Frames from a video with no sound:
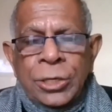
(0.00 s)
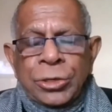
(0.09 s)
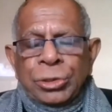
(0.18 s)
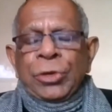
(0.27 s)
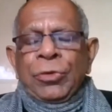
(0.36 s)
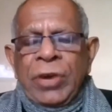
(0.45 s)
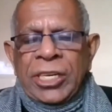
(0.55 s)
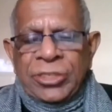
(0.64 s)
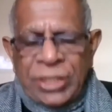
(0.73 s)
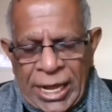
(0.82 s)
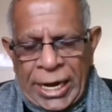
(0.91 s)
use of
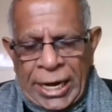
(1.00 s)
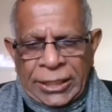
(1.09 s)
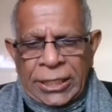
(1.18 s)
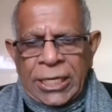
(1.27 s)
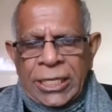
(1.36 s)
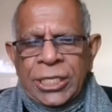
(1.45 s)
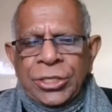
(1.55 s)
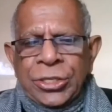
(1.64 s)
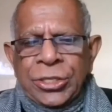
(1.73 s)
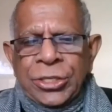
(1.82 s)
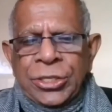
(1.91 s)
words correct. It
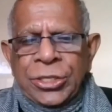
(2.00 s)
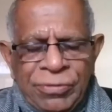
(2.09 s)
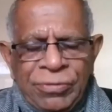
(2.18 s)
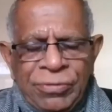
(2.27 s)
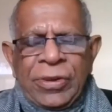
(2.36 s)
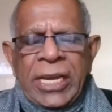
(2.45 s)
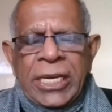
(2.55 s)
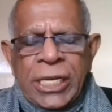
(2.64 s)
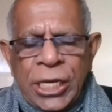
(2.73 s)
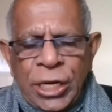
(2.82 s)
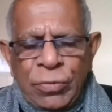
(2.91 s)
is not a
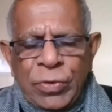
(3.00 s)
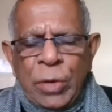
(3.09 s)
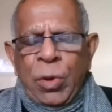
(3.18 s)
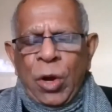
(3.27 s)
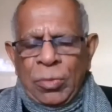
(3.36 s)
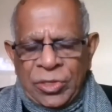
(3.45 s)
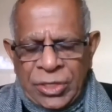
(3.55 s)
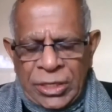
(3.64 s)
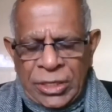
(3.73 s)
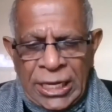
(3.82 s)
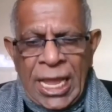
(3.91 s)
failure of
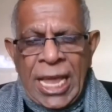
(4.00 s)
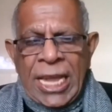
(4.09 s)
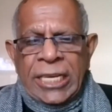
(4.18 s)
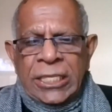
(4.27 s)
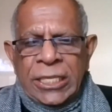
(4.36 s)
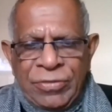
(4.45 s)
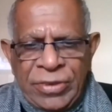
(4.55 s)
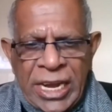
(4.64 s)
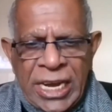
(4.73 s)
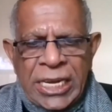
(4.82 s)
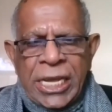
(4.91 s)
diplomacy. It's a
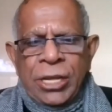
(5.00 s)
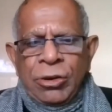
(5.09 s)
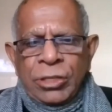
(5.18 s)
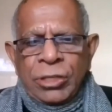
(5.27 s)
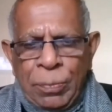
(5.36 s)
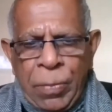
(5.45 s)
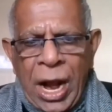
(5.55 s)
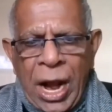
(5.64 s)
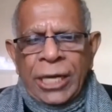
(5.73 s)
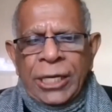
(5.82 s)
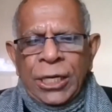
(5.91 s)
failure on the
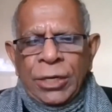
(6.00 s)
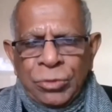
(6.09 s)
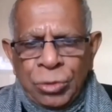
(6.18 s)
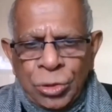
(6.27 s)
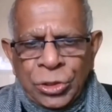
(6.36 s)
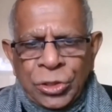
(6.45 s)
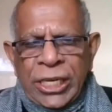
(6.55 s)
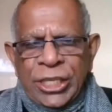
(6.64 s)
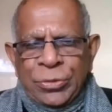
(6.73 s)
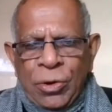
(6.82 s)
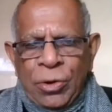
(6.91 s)
part of those who
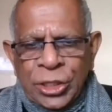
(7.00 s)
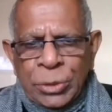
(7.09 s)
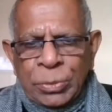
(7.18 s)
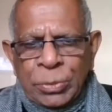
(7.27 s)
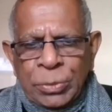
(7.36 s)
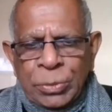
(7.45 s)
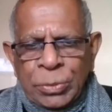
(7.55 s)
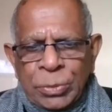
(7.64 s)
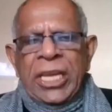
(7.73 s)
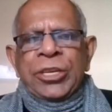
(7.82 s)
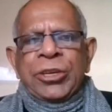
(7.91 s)
are responsible to
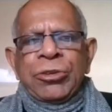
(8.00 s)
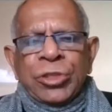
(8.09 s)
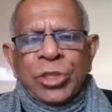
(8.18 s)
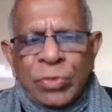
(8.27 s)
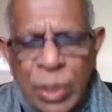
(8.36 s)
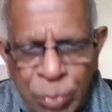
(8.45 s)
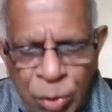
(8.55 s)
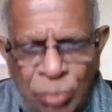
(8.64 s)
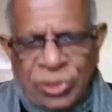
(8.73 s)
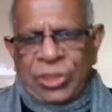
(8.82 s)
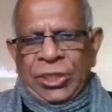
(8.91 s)
make use of
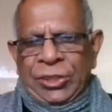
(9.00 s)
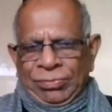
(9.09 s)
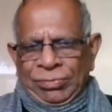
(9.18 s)
diplomacy.